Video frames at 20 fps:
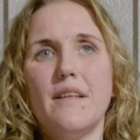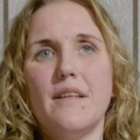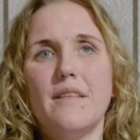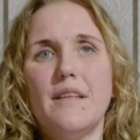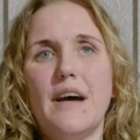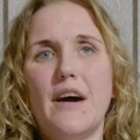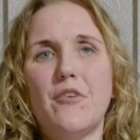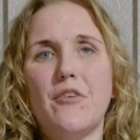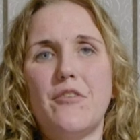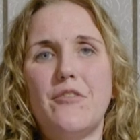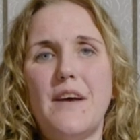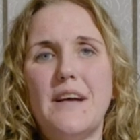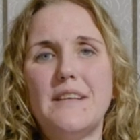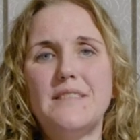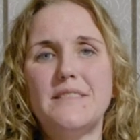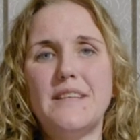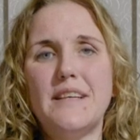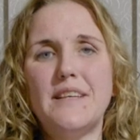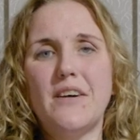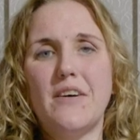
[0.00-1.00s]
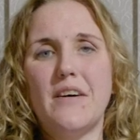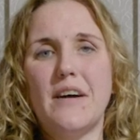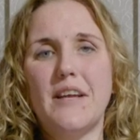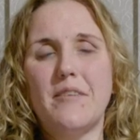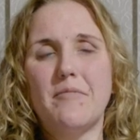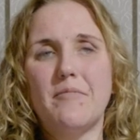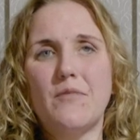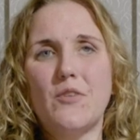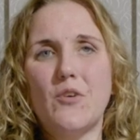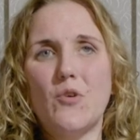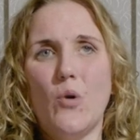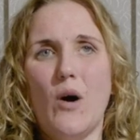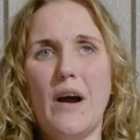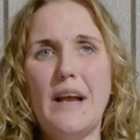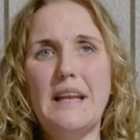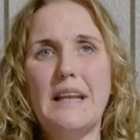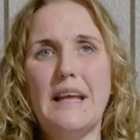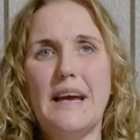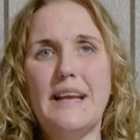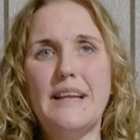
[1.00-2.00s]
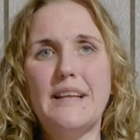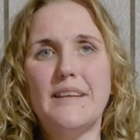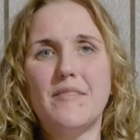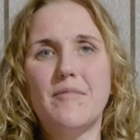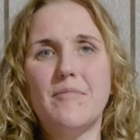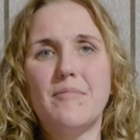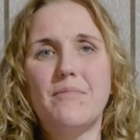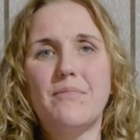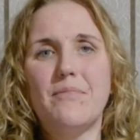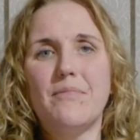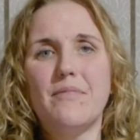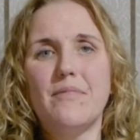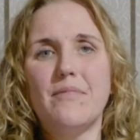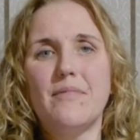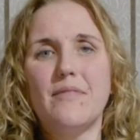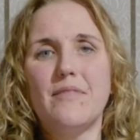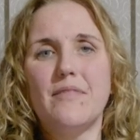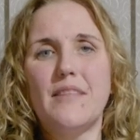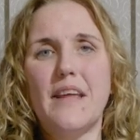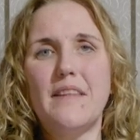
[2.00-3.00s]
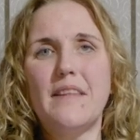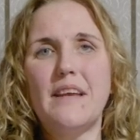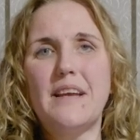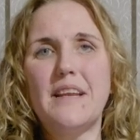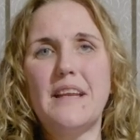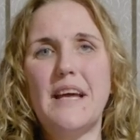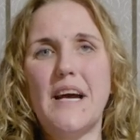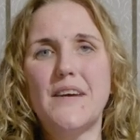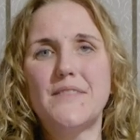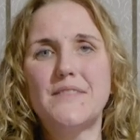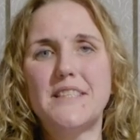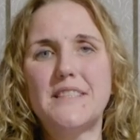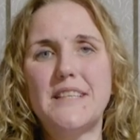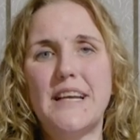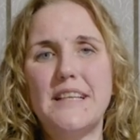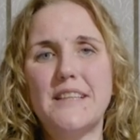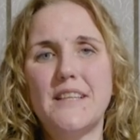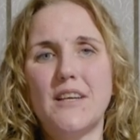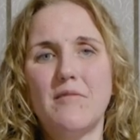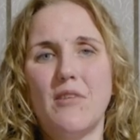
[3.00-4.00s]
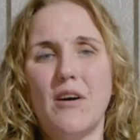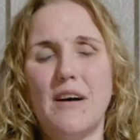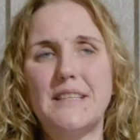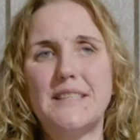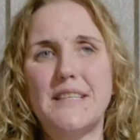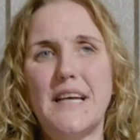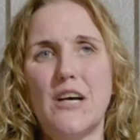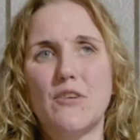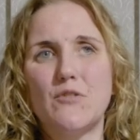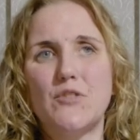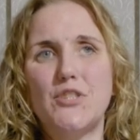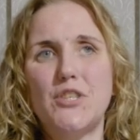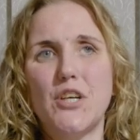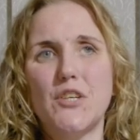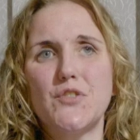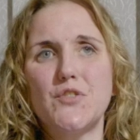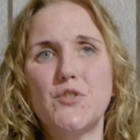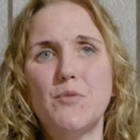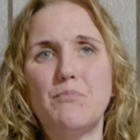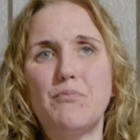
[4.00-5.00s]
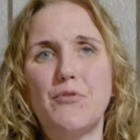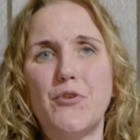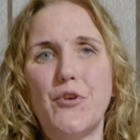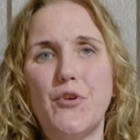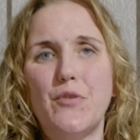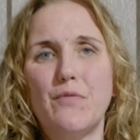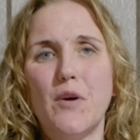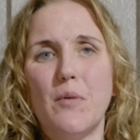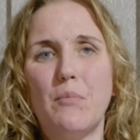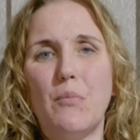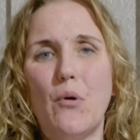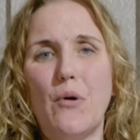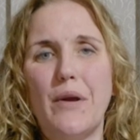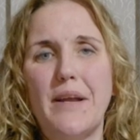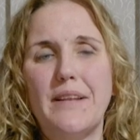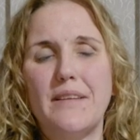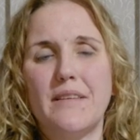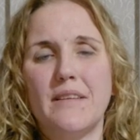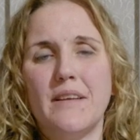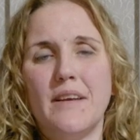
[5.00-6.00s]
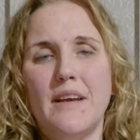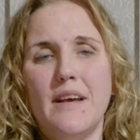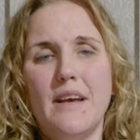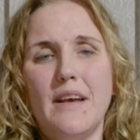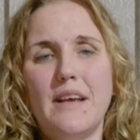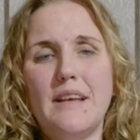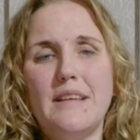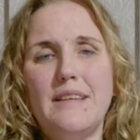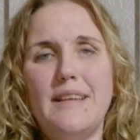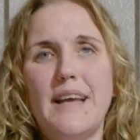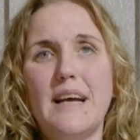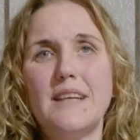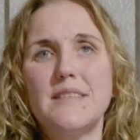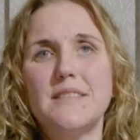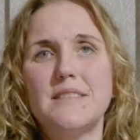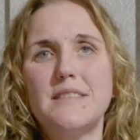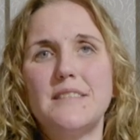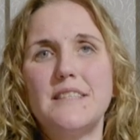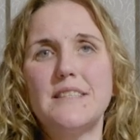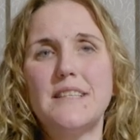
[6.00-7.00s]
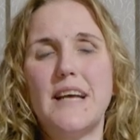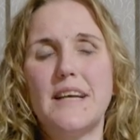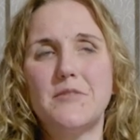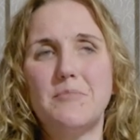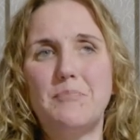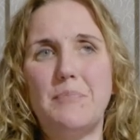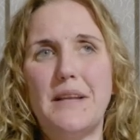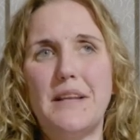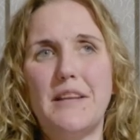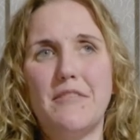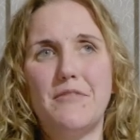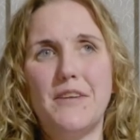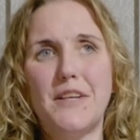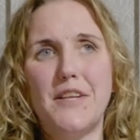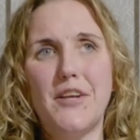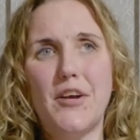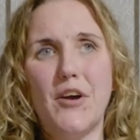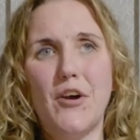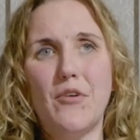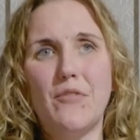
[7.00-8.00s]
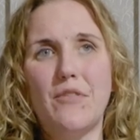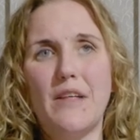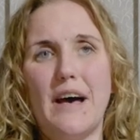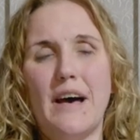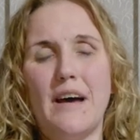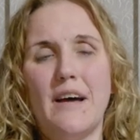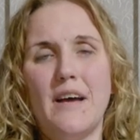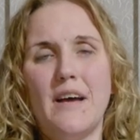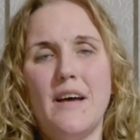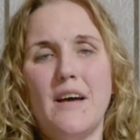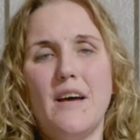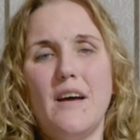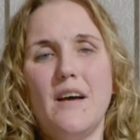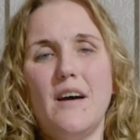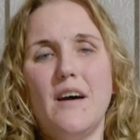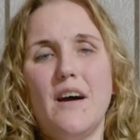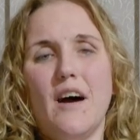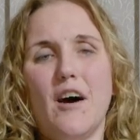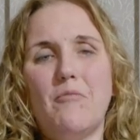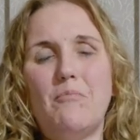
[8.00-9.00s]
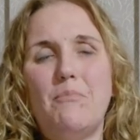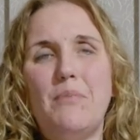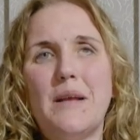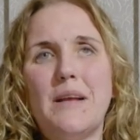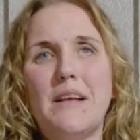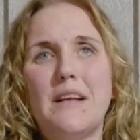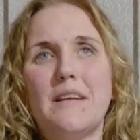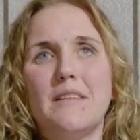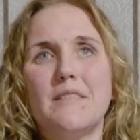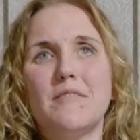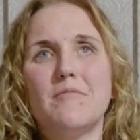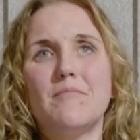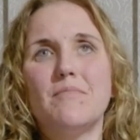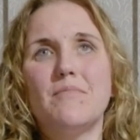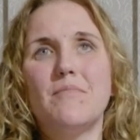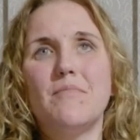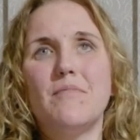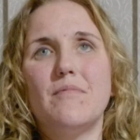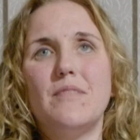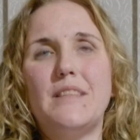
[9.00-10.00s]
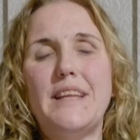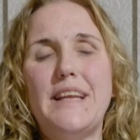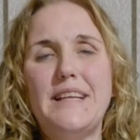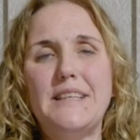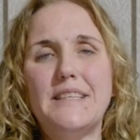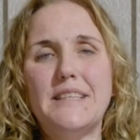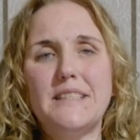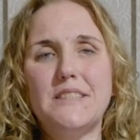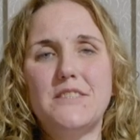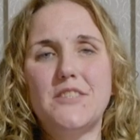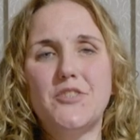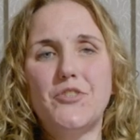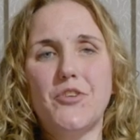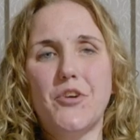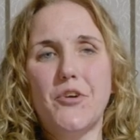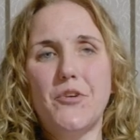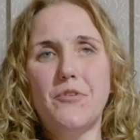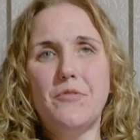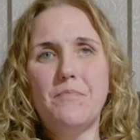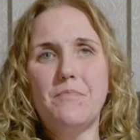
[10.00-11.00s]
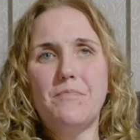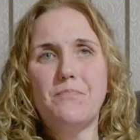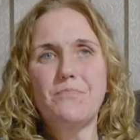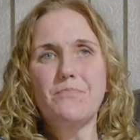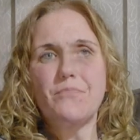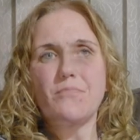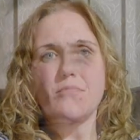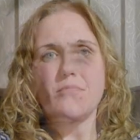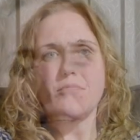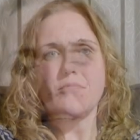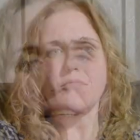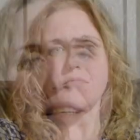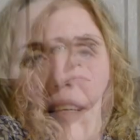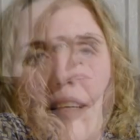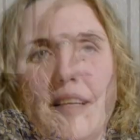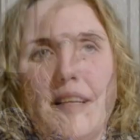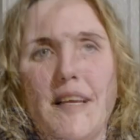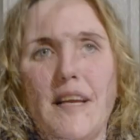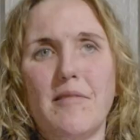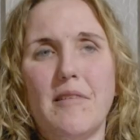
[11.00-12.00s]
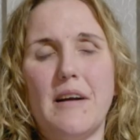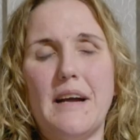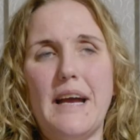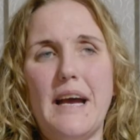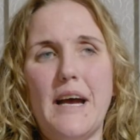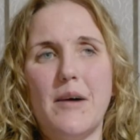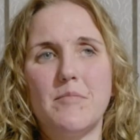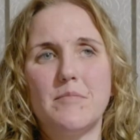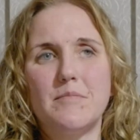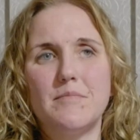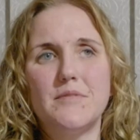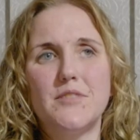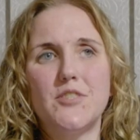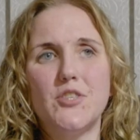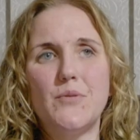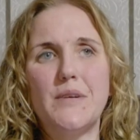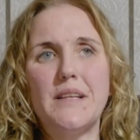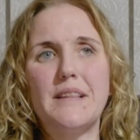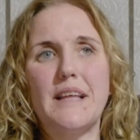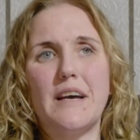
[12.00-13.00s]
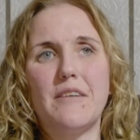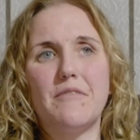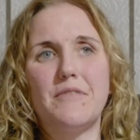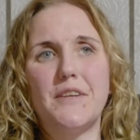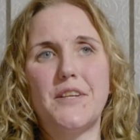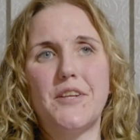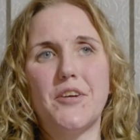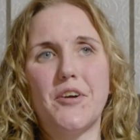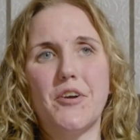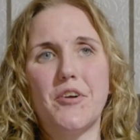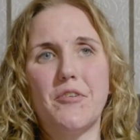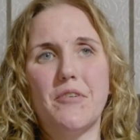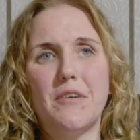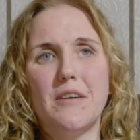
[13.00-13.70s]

that on a Thursday night, quite late, that they're going to have to take their eyes out just to prove a point. Yes, this has been a video that I've been needing to do, and here I am doing that video.